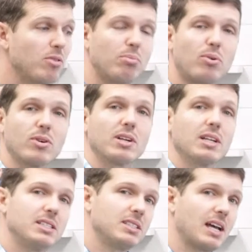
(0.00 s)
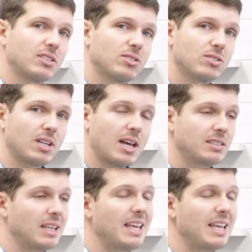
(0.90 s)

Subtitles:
important is exercise?